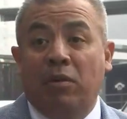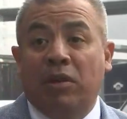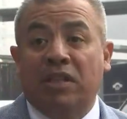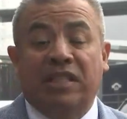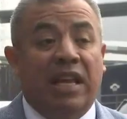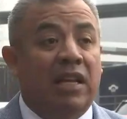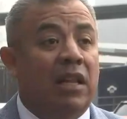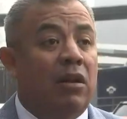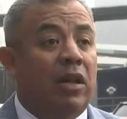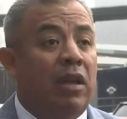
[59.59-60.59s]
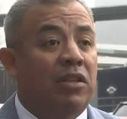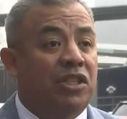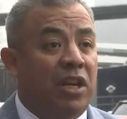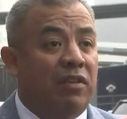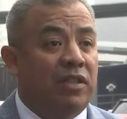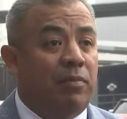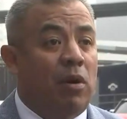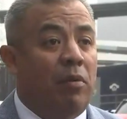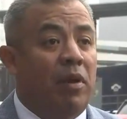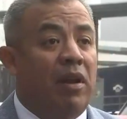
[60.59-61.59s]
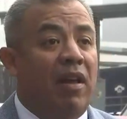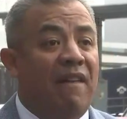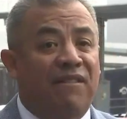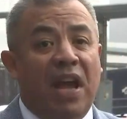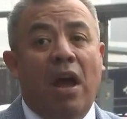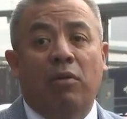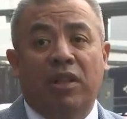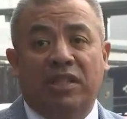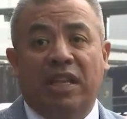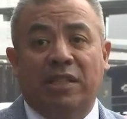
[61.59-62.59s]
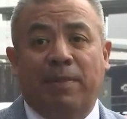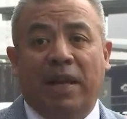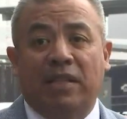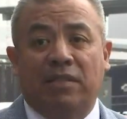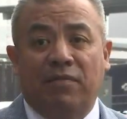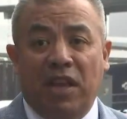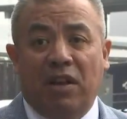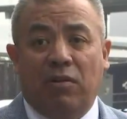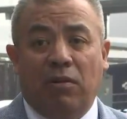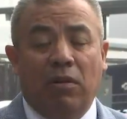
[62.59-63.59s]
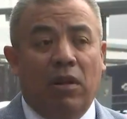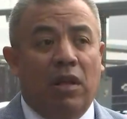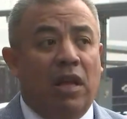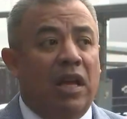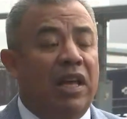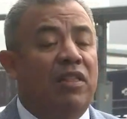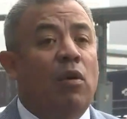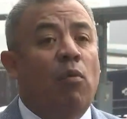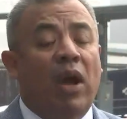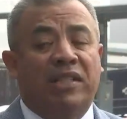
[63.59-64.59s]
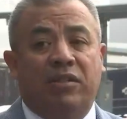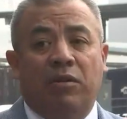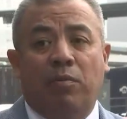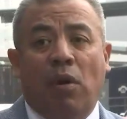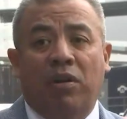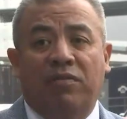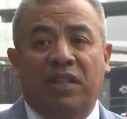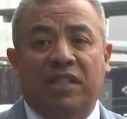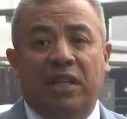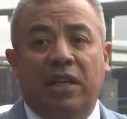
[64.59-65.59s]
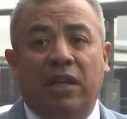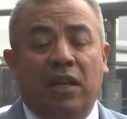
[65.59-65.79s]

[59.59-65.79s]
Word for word: with the Santa Clara County Sheriff's Department found the suspect's vehicle in the western part of the city,